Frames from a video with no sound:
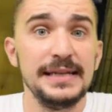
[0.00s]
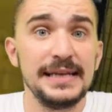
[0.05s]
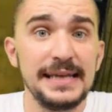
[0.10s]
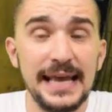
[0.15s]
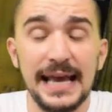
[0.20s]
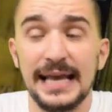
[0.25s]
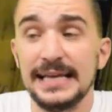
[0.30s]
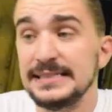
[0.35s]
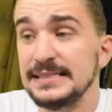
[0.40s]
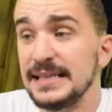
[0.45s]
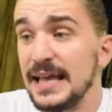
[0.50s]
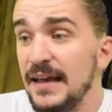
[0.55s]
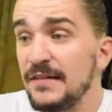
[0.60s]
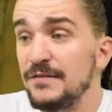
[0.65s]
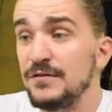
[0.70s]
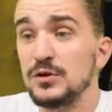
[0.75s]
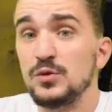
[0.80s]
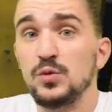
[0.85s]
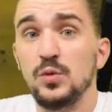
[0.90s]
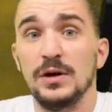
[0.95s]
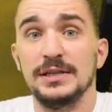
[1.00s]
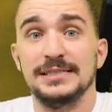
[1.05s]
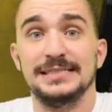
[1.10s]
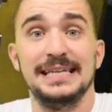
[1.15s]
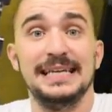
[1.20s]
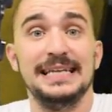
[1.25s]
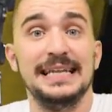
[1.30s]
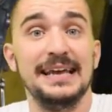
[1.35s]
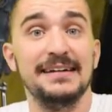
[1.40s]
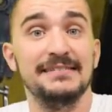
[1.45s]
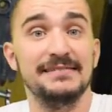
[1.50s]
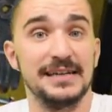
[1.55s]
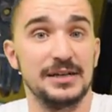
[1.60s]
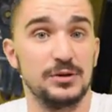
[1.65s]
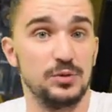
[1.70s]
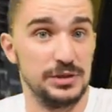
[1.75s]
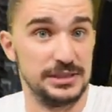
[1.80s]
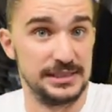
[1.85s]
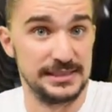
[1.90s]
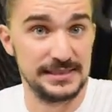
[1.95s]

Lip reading: the case if it was in a liquid